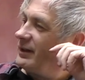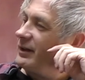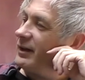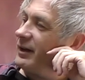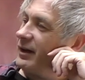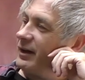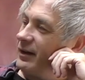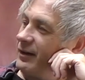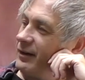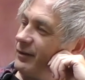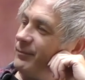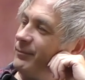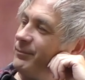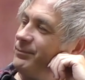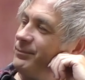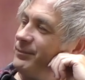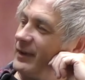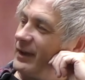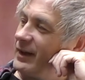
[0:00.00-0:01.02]
um,
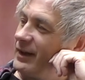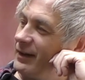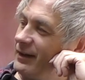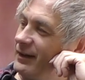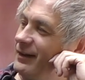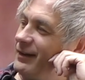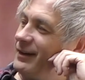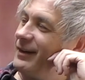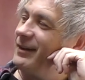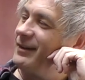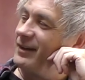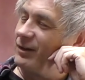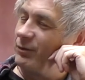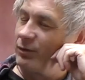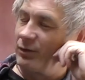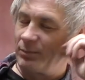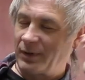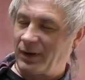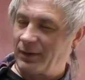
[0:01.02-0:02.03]
and there
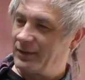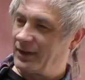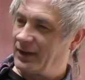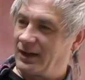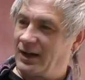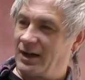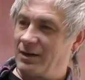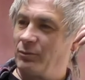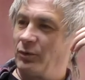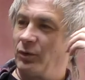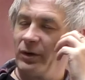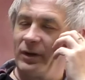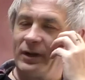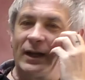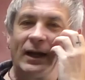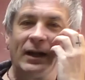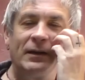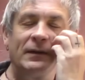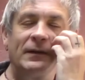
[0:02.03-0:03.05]
was probably a lot more of
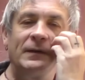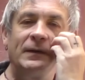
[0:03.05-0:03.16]
that.